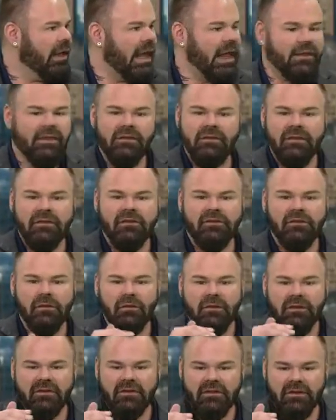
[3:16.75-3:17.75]
And
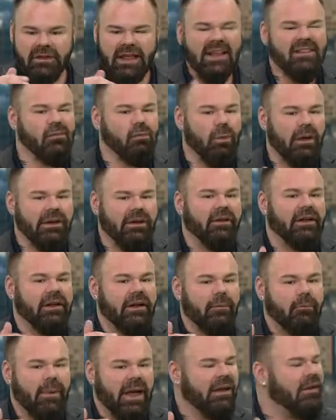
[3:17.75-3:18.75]
so that's what your
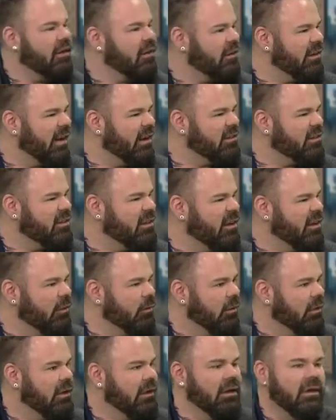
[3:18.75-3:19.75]
competitor does too.